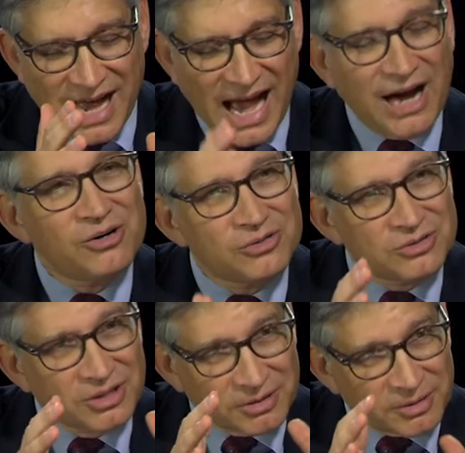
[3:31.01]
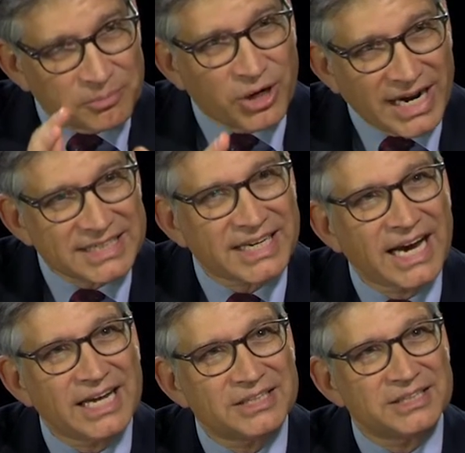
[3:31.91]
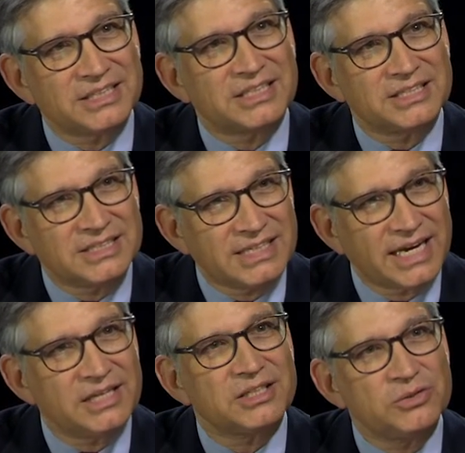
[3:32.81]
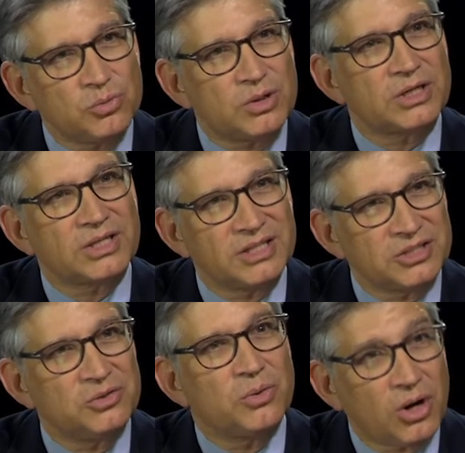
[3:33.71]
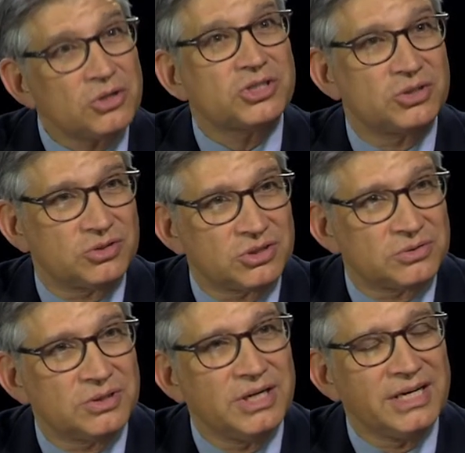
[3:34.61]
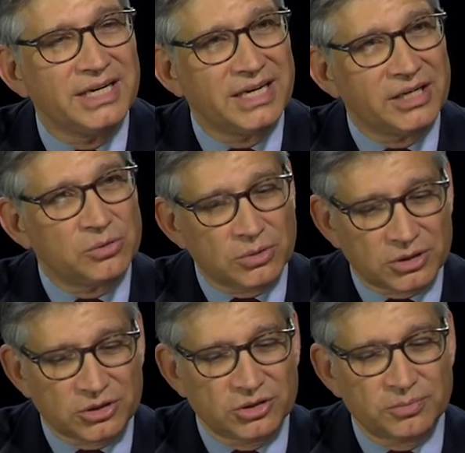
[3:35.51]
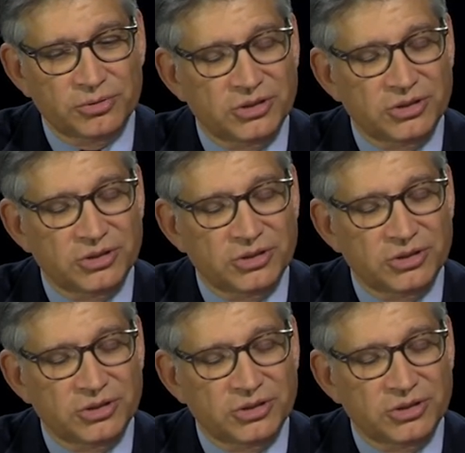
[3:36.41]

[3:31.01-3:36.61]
how the, the practicalities, the daily work that you also do right. in order to